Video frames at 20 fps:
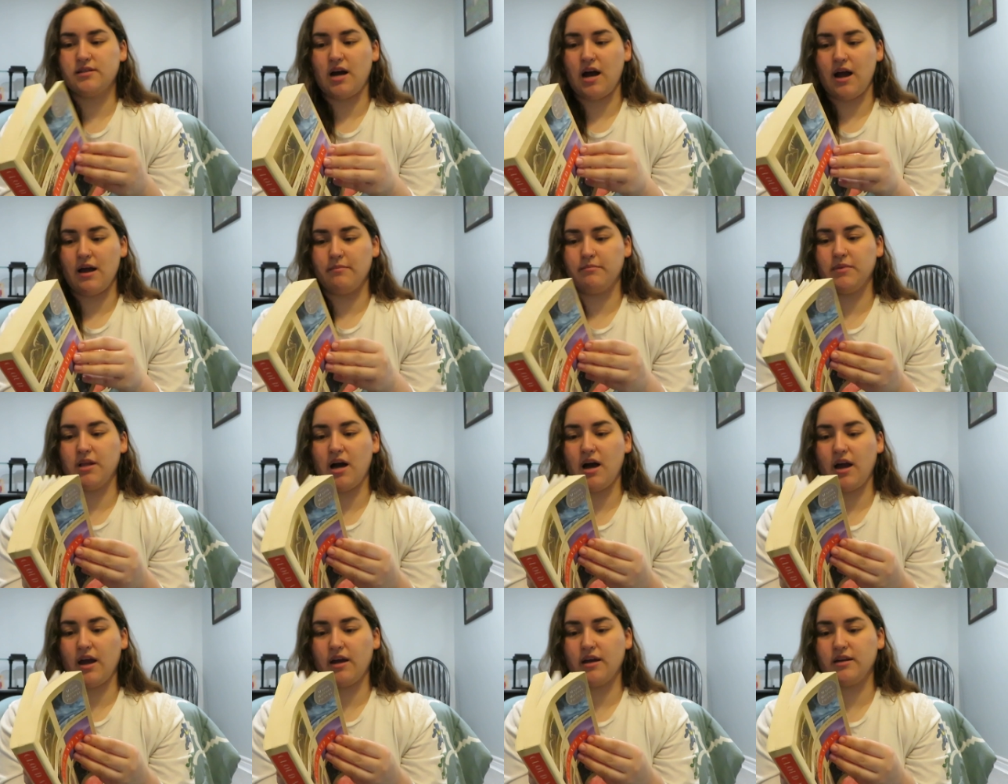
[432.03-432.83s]

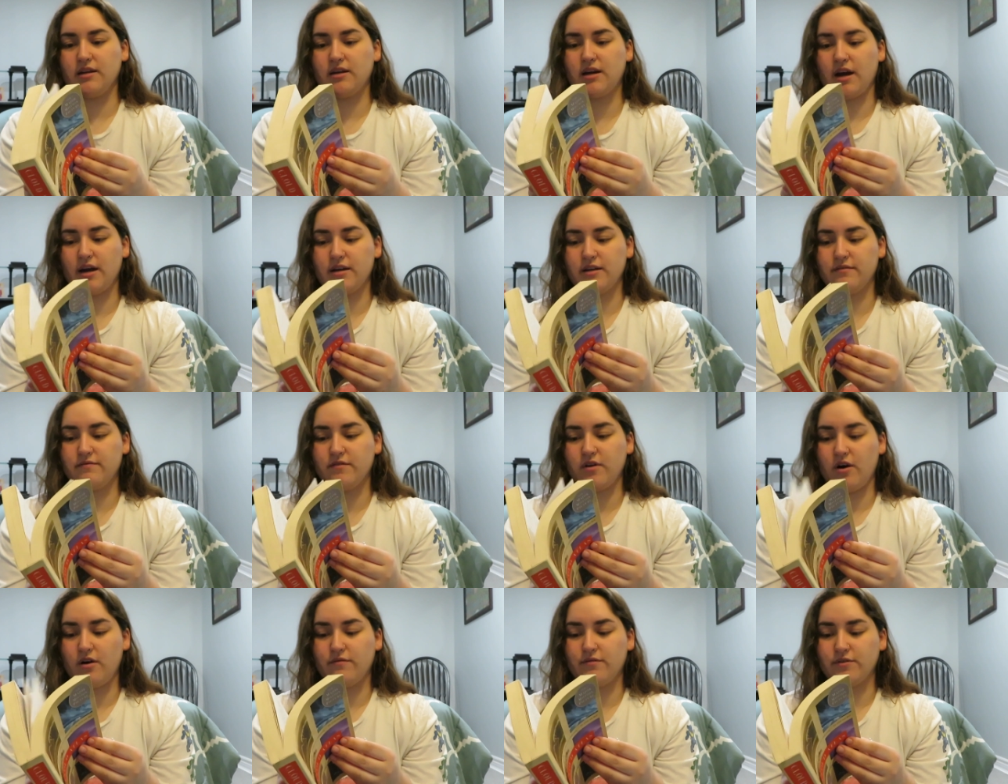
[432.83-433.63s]
timeline kind of
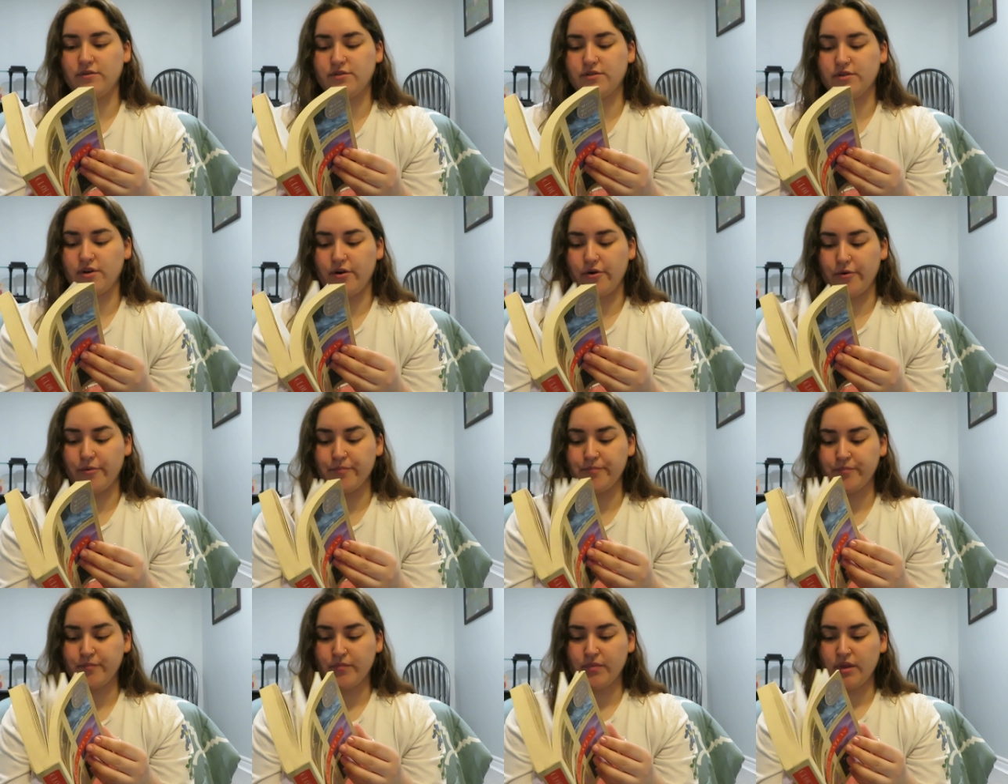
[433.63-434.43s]
novel,
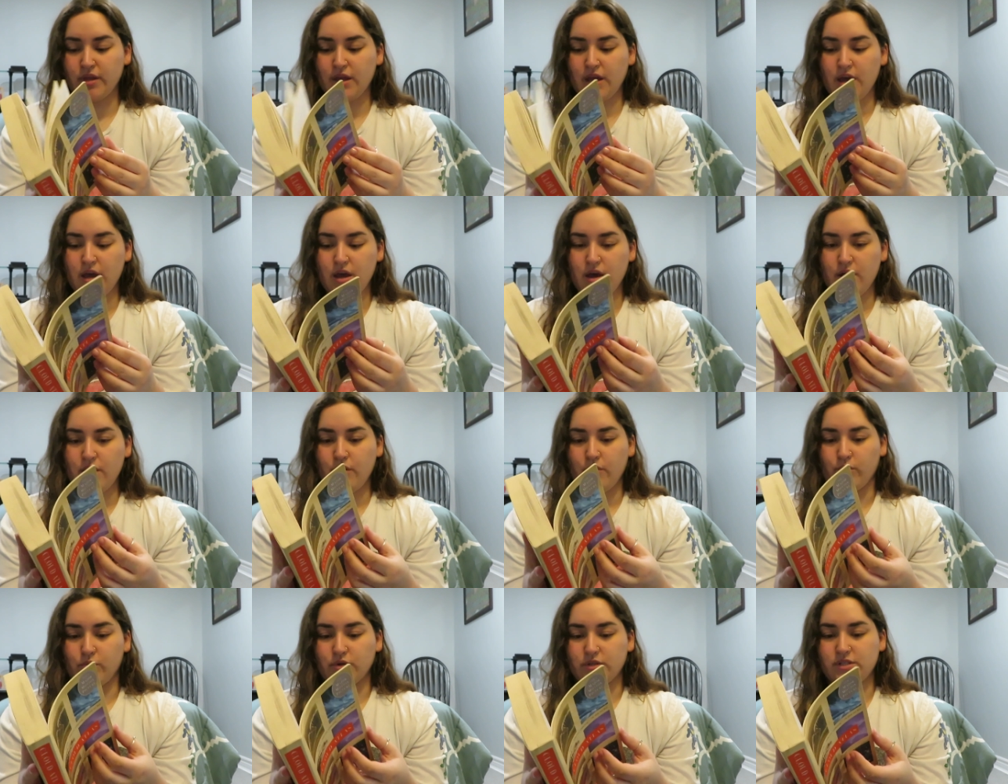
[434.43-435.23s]
so
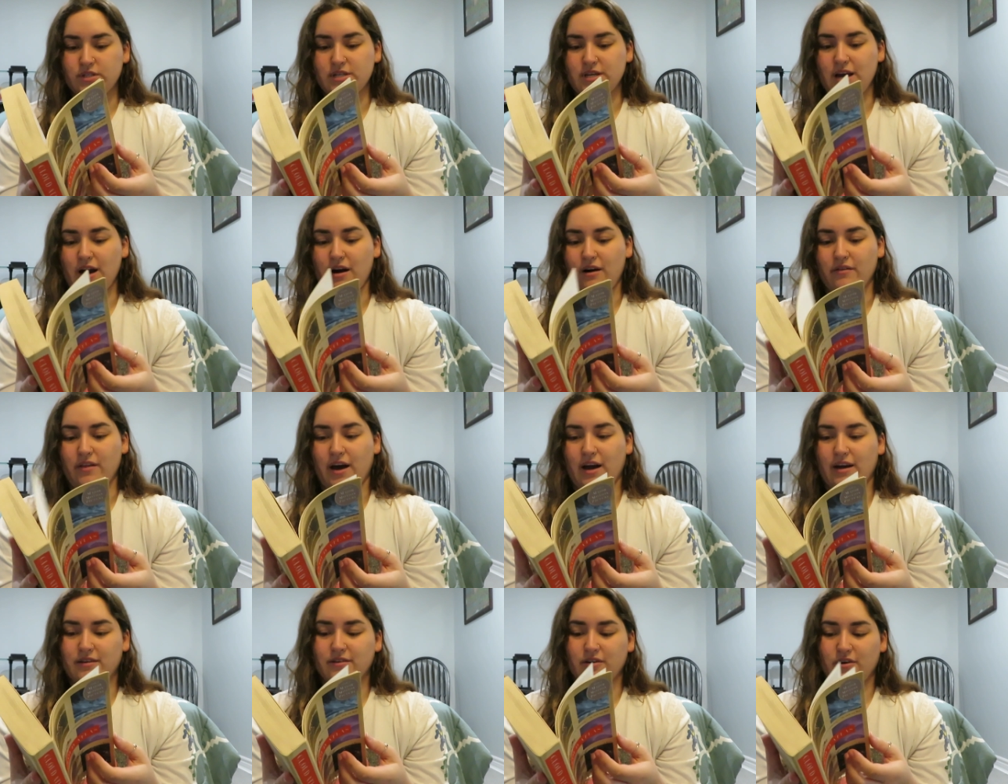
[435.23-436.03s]
we'll see how
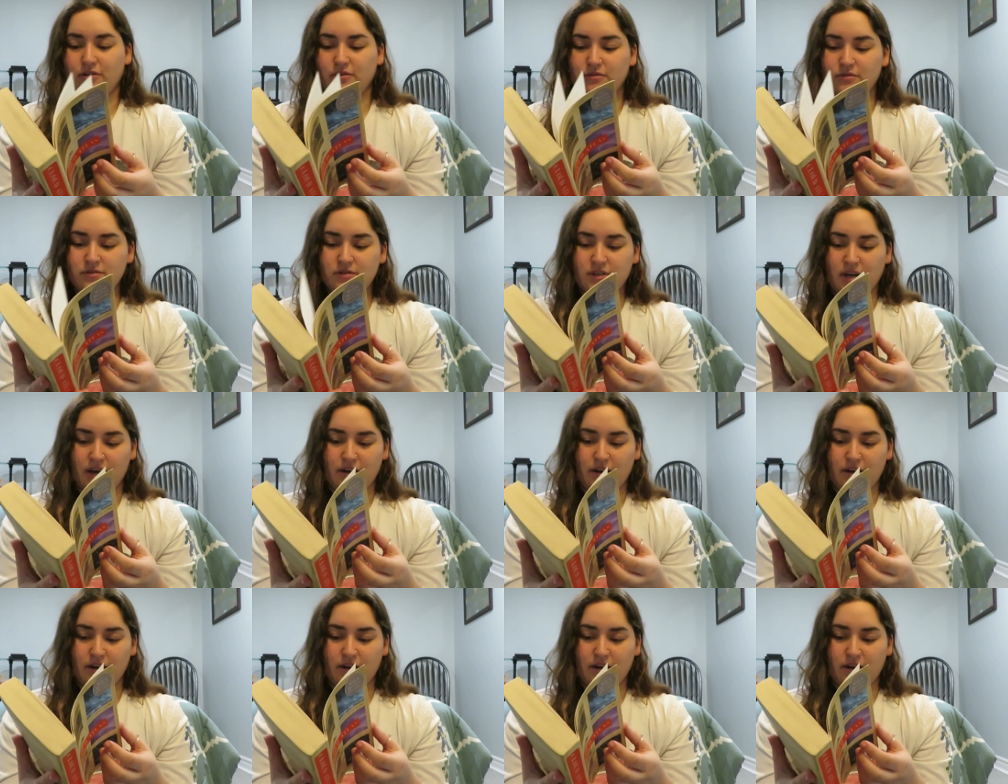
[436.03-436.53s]
that goes.